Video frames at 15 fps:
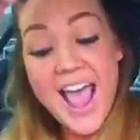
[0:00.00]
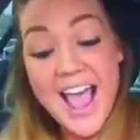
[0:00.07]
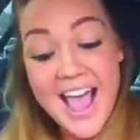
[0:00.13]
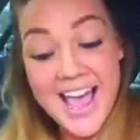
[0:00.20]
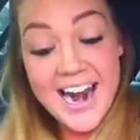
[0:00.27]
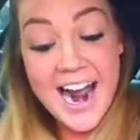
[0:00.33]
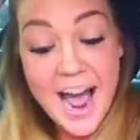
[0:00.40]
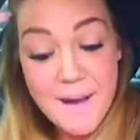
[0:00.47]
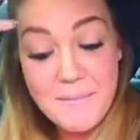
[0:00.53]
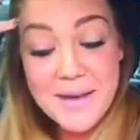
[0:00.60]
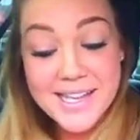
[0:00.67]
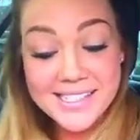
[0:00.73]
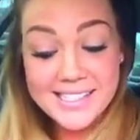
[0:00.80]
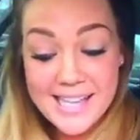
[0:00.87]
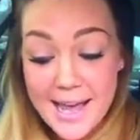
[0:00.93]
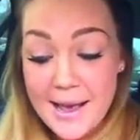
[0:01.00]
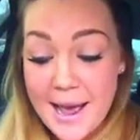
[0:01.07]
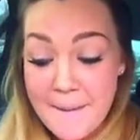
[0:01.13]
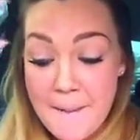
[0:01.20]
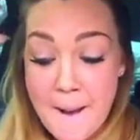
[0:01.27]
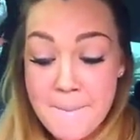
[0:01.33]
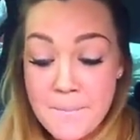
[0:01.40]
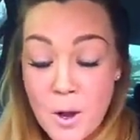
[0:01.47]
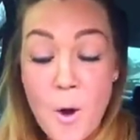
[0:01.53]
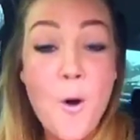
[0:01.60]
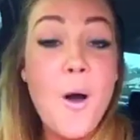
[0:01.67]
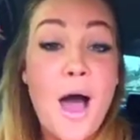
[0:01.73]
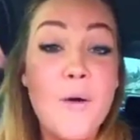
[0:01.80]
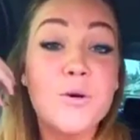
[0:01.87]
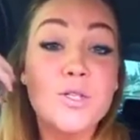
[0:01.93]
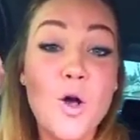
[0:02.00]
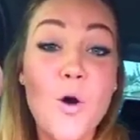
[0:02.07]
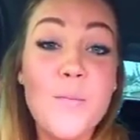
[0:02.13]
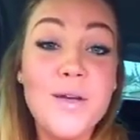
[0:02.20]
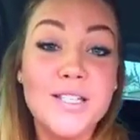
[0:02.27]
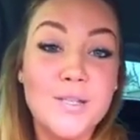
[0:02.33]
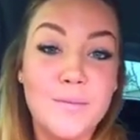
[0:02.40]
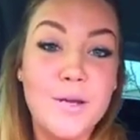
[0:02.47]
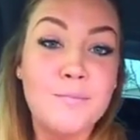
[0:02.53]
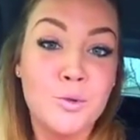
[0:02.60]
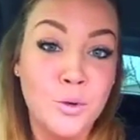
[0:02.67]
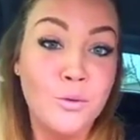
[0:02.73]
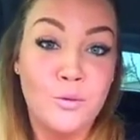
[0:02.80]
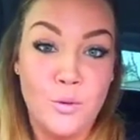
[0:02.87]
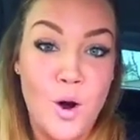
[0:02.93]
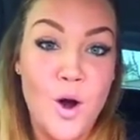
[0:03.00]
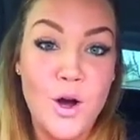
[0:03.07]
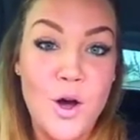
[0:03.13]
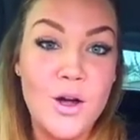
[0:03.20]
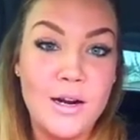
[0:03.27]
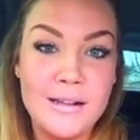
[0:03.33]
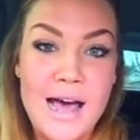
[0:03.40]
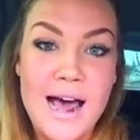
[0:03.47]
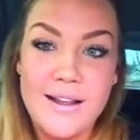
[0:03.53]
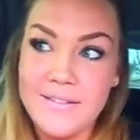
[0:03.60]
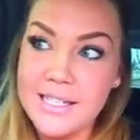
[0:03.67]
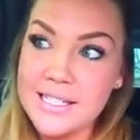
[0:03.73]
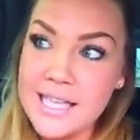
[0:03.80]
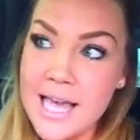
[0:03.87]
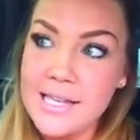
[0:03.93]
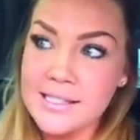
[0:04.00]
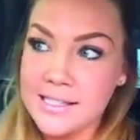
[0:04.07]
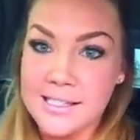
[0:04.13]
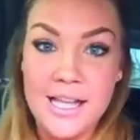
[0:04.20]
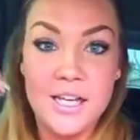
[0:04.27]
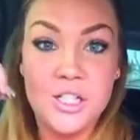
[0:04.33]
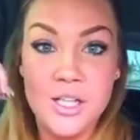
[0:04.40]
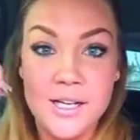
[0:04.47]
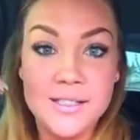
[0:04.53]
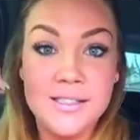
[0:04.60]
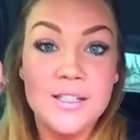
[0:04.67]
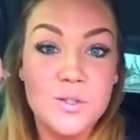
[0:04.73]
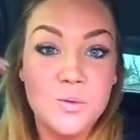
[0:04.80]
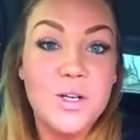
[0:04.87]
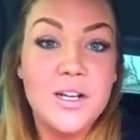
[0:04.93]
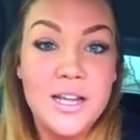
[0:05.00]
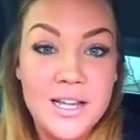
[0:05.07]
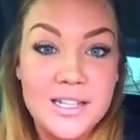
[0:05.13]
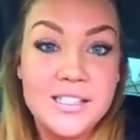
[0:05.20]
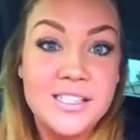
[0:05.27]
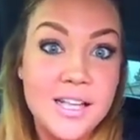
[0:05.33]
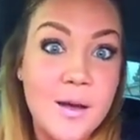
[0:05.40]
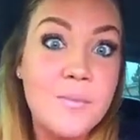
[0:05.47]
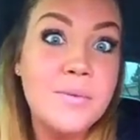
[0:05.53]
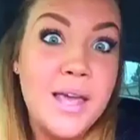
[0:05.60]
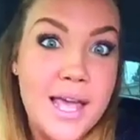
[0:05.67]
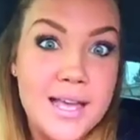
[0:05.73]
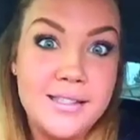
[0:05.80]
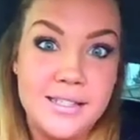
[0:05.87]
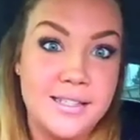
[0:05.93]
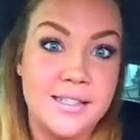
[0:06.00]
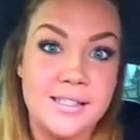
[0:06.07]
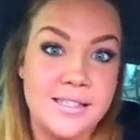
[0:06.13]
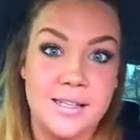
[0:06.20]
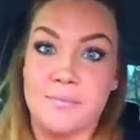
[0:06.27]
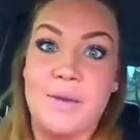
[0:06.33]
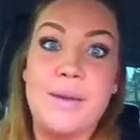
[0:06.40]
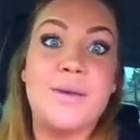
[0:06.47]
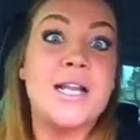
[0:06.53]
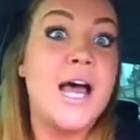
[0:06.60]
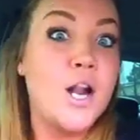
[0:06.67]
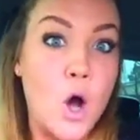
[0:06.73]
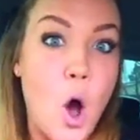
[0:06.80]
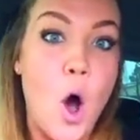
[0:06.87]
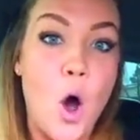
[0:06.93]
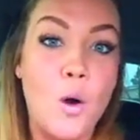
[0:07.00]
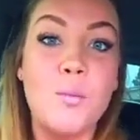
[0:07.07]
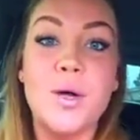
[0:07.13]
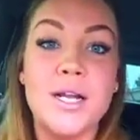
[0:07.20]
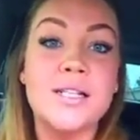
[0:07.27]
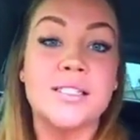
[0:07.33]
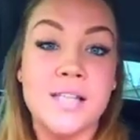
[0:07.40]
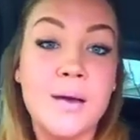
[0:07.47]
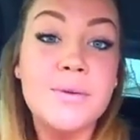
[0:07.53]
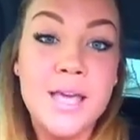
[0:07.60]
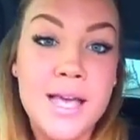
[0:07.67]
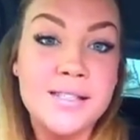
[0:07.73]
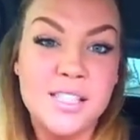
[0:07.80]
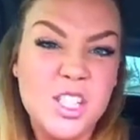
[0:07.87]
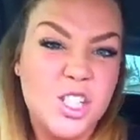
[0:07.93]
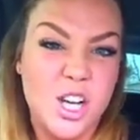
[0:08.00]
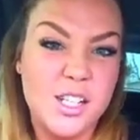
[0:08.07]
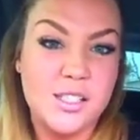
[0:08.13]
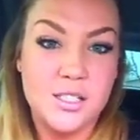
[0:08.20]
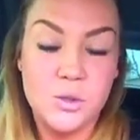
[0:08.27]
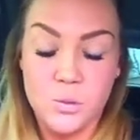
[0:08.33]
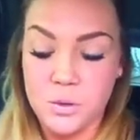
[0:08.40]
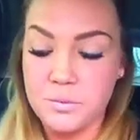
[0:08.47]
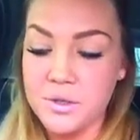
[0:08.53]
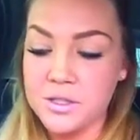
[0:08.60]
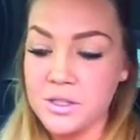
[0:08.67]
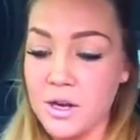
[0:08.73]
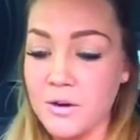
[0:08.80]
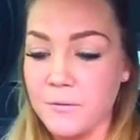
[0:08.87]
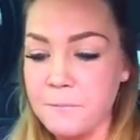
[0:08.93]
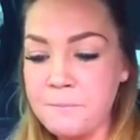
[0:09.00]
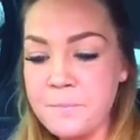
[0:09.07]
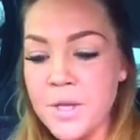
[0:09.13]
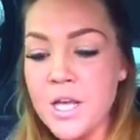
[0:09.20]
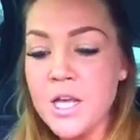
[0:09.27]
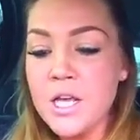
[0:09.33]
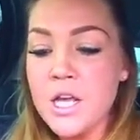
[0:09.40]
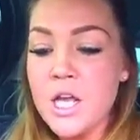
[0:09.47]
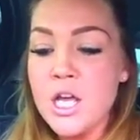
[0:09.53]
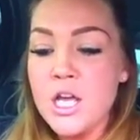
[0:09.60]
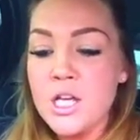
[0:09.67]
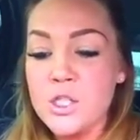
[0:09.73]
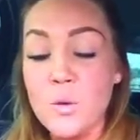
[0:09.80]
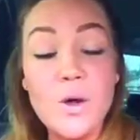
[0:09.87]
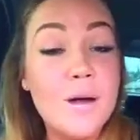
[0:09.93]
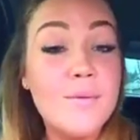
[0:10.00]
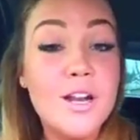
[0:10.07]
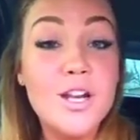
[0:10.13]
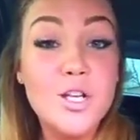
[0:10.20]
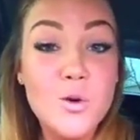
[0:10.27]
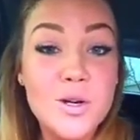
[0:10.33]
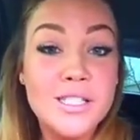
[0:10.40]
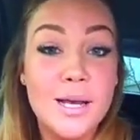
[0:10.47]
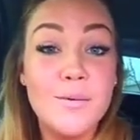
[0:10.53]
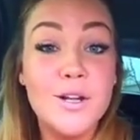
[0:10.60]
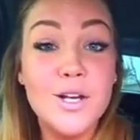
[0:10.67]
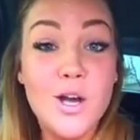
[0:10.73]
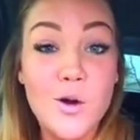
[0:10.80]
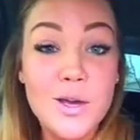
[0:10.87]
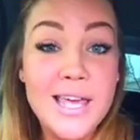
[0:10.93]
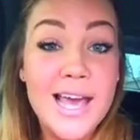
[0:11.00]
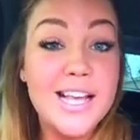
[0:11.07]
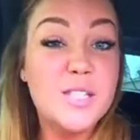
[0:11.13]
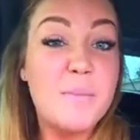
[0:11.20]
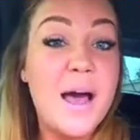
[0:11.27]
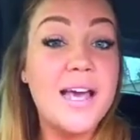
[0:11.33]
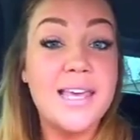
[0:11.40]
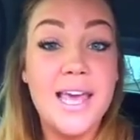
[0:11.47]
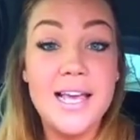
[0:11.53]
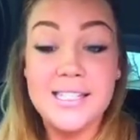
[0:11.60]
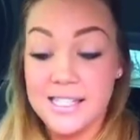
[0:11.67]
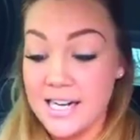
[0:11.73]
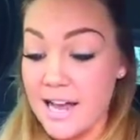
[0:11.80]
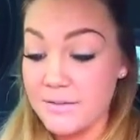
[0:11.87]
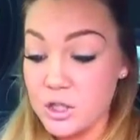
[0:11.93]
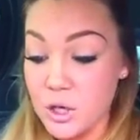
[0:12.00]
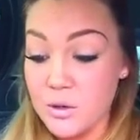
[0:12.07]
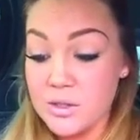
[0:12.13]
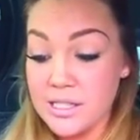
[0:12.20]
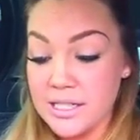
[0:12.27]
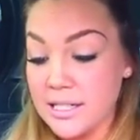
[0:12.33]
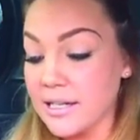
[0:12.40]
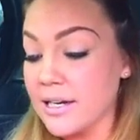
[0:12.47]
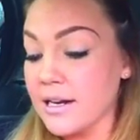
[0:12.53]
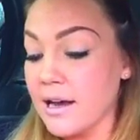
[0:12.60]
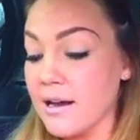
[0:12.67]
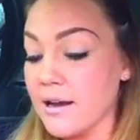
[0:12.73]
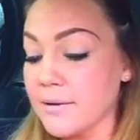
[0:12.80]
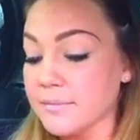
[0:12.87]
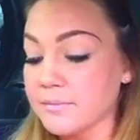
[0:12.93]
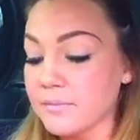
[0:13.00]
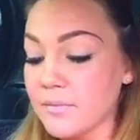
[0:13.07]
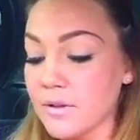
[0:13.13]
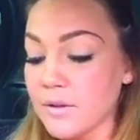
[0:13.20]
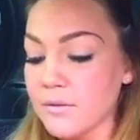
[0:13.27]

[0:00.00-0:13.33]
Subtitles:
And I must say, I was hoping to be proved wrong on a lot of these cases, that justice would, in some cases, and maybe not all, but in some cases, justice would be served. So what I'm going to do is I'm going to go case by case, and I've chosen 4,